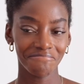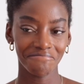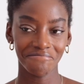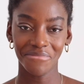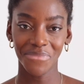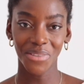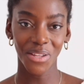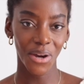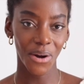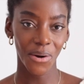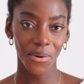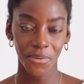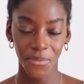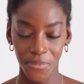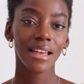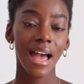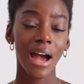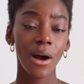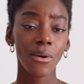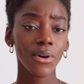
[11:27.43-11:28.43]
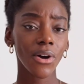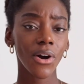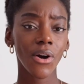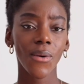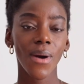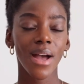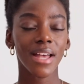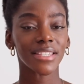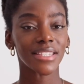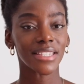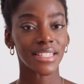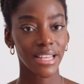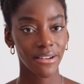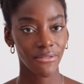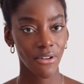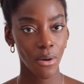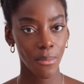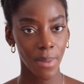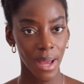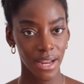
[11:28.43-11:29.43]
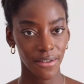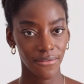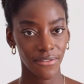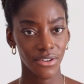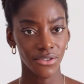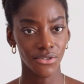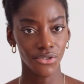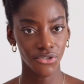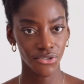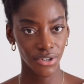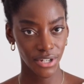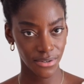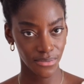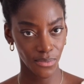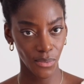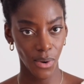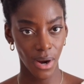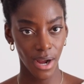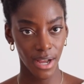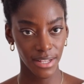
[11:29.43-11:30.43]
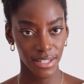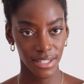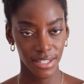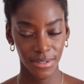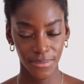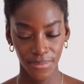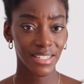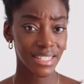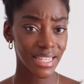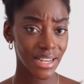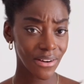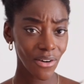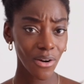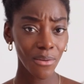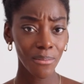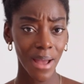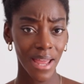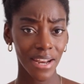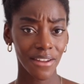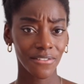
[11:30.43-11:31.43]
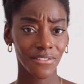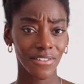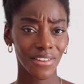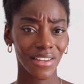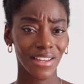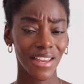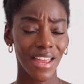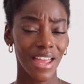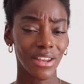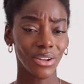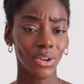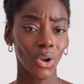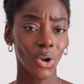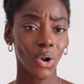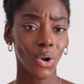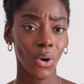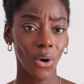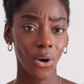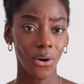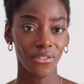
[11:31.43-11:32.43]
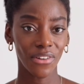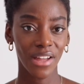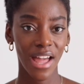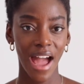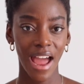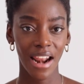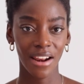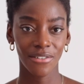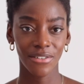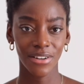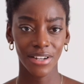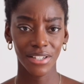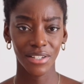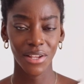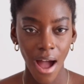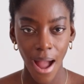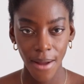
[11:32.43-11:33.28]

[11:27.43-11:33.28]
no. Alcohol has zero benefit nutrition-wise. Zero benefit and a lot of calories.